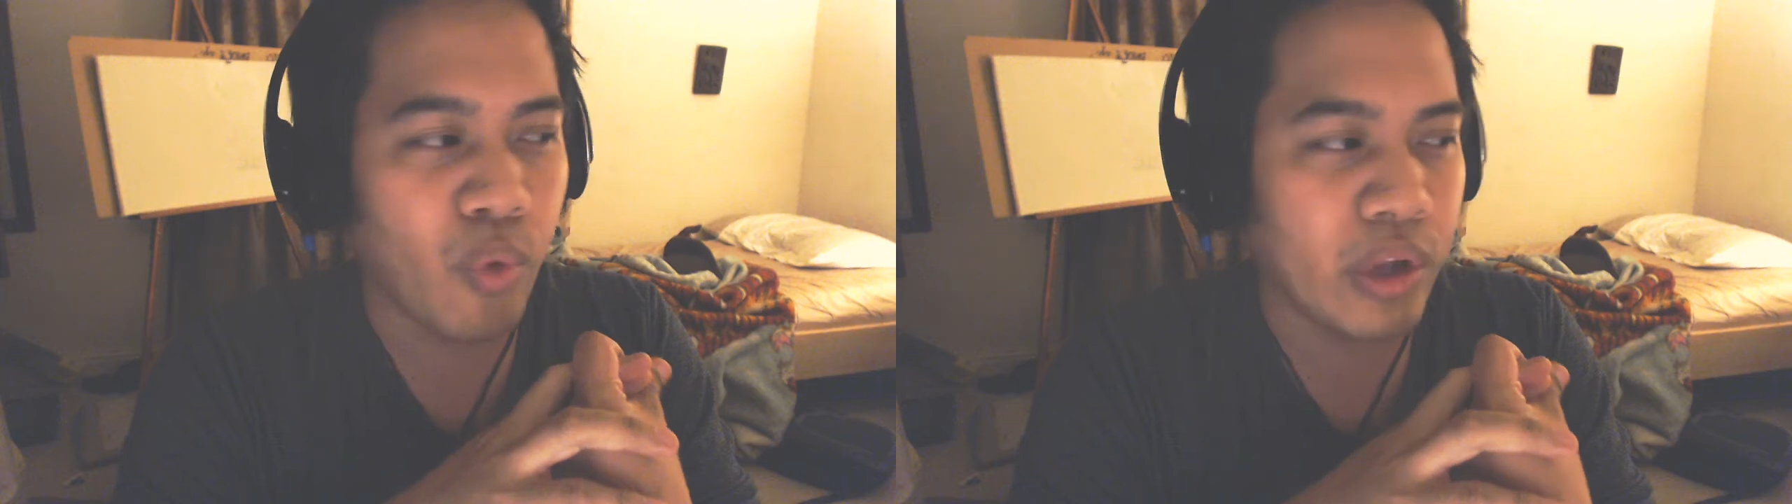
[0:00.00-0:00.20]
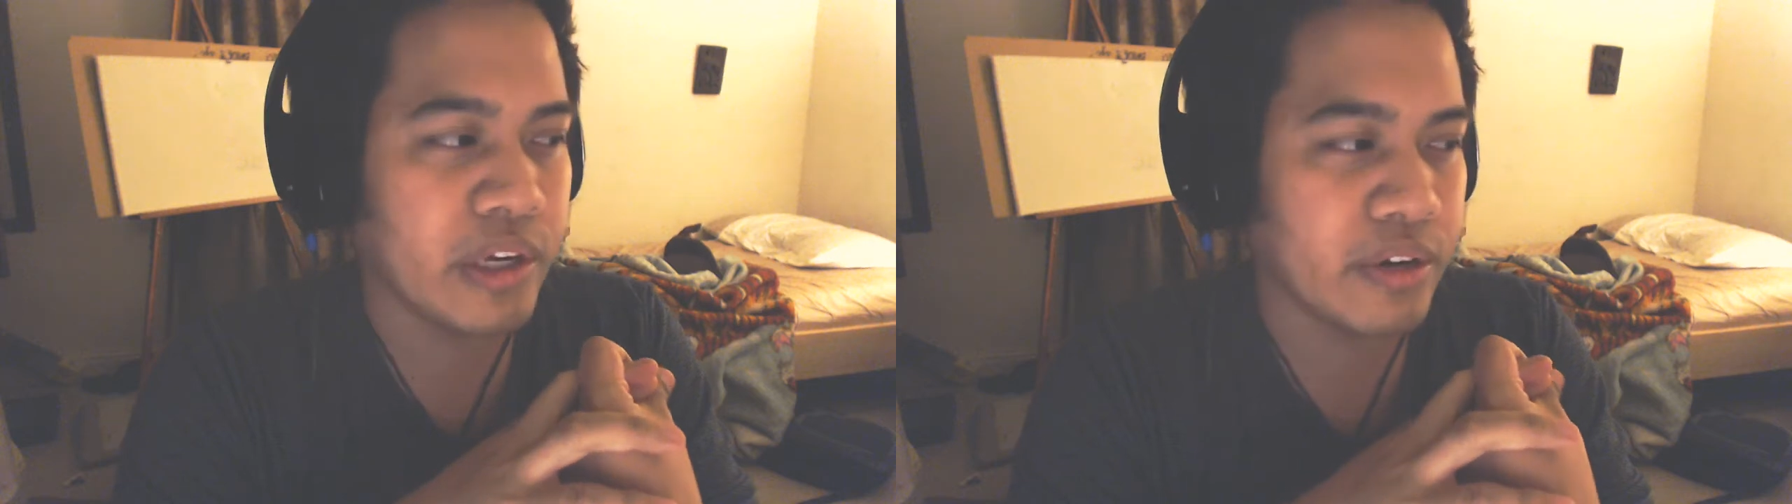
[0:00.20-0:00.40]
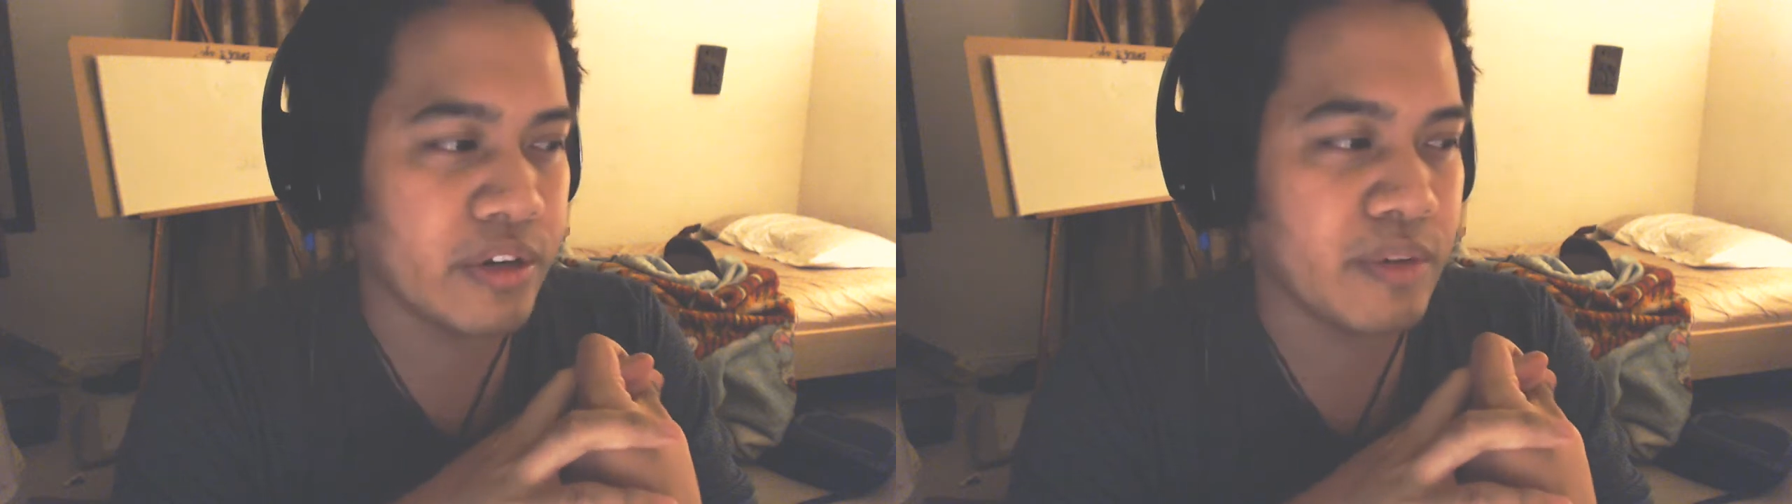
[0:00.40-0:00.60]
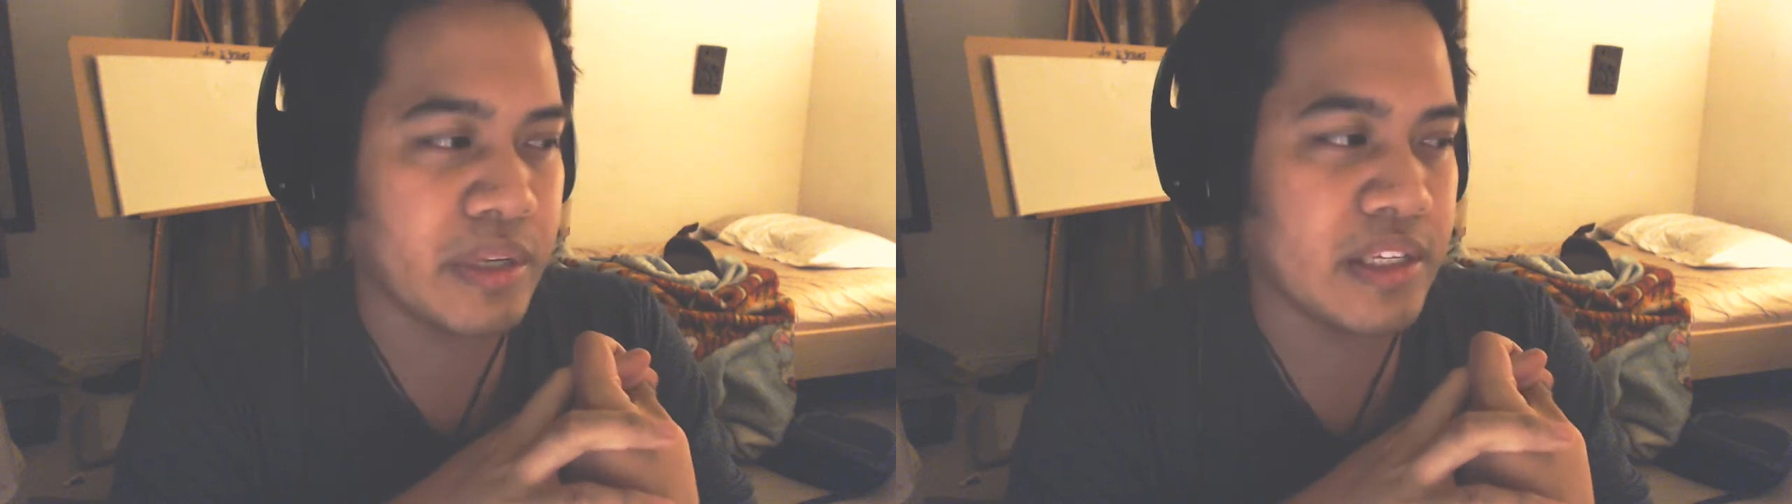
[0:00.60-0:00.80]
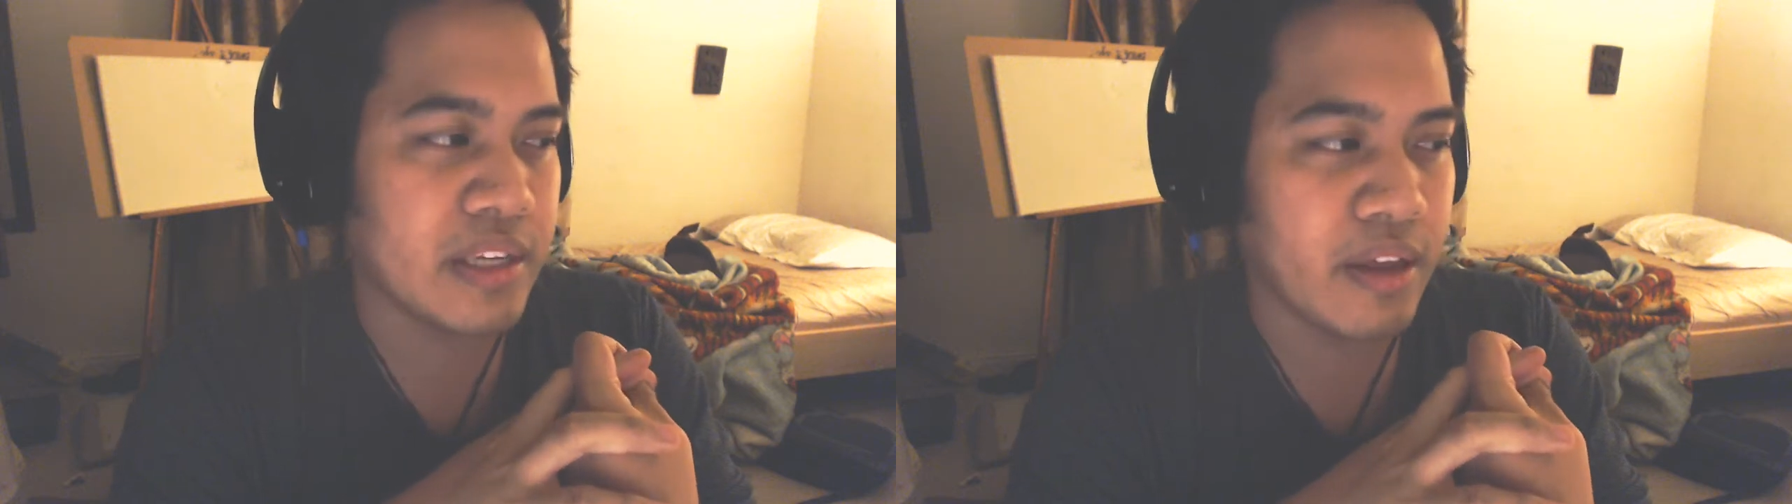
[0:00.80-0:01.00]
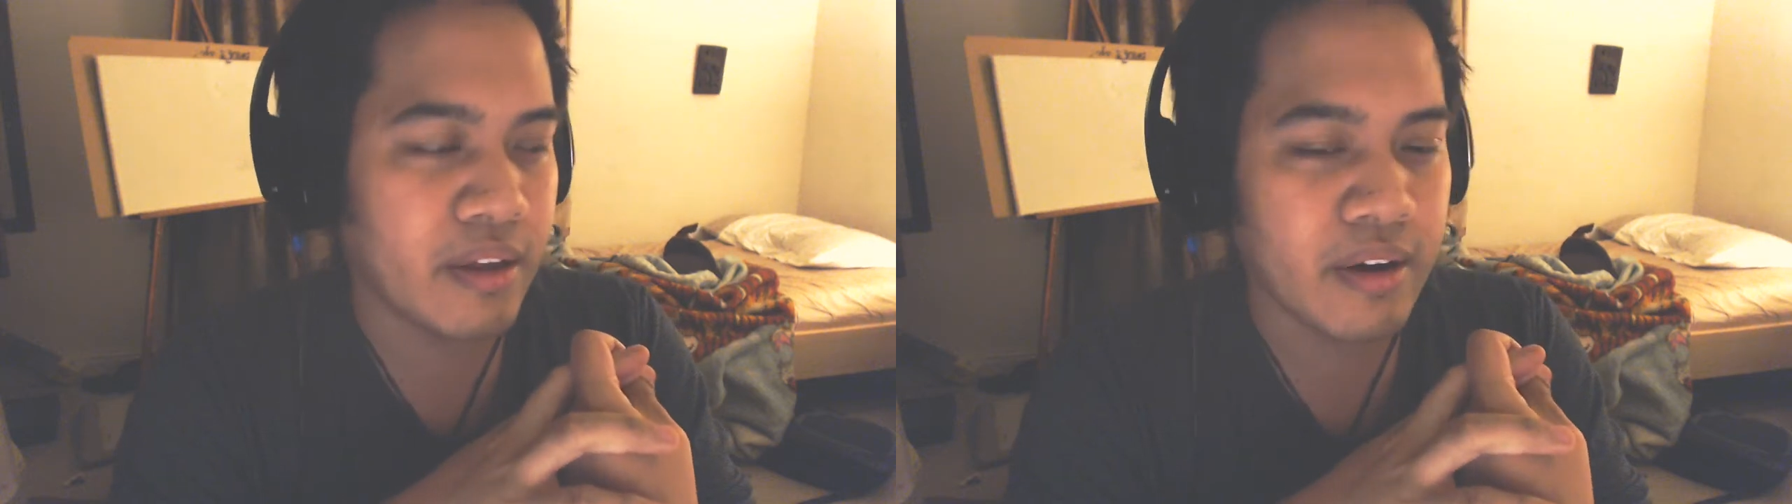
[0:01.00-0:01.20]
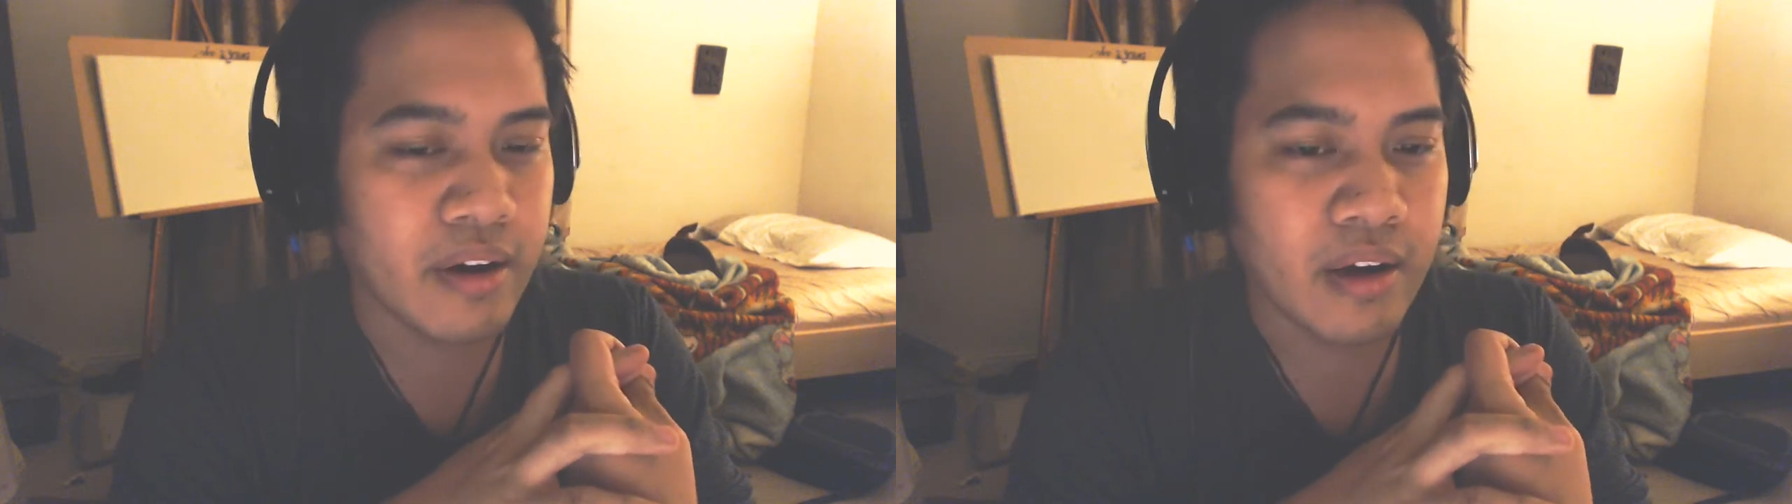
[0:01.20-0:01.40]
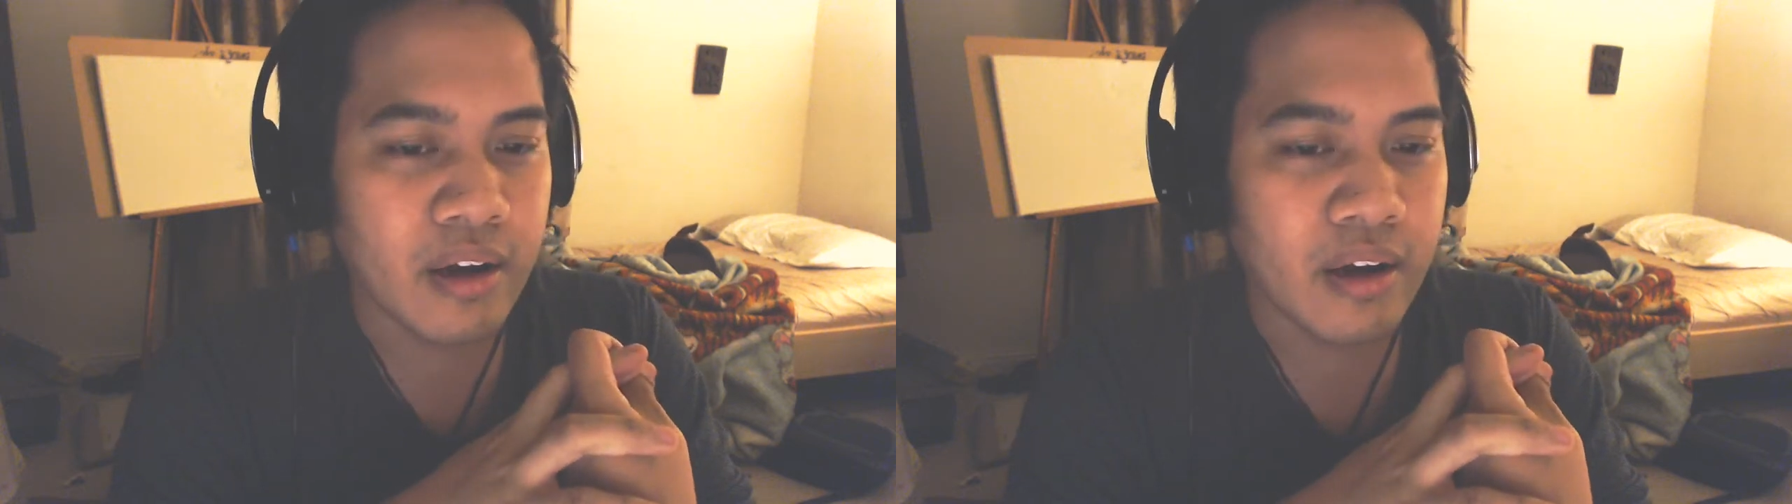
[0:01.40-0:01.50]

one character beats the other.